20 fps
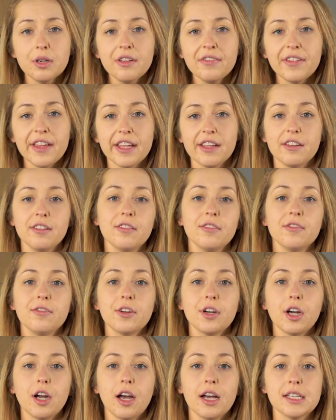an event
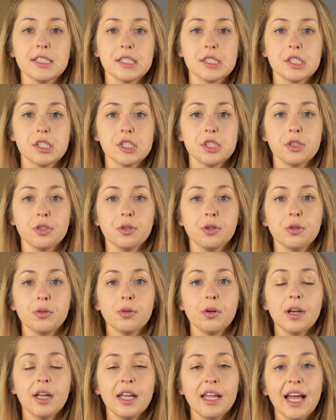for us
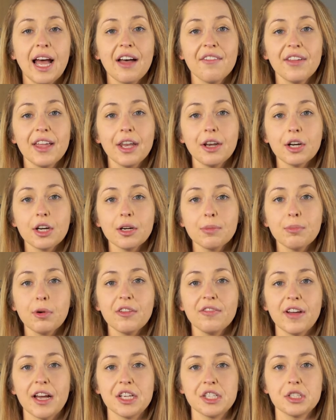to have
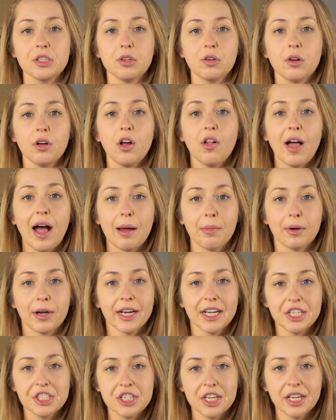interprofessional
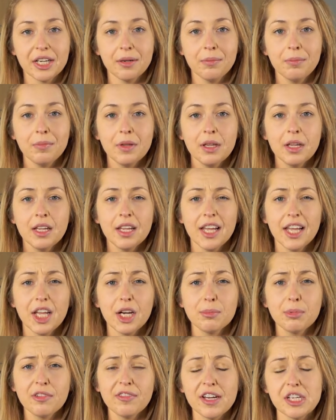collaboration.
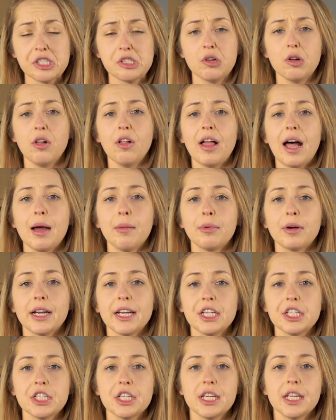Interprofessional
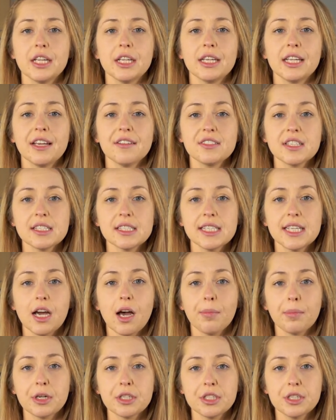collaboration gives us the
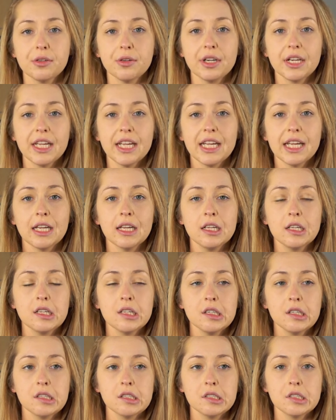opportunity
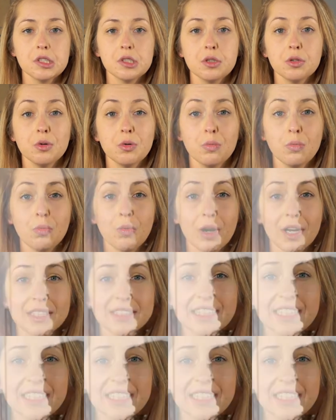to work